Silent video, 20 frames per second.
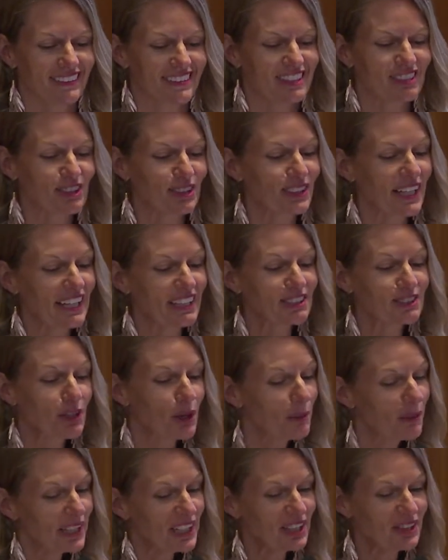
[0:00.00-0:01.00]
So, like so
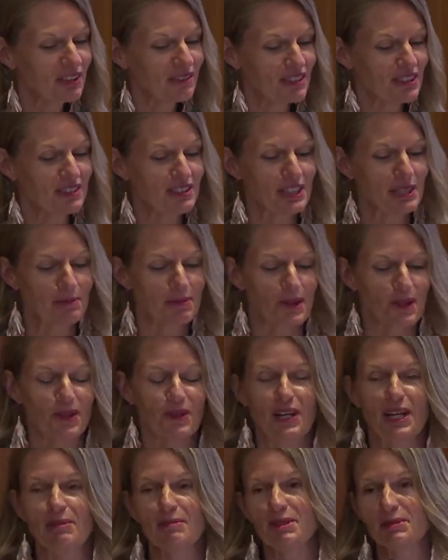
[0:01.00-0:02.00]
many university
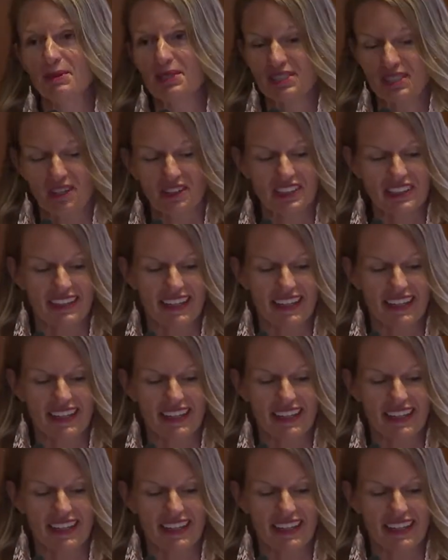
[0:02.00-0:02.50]
programs, we started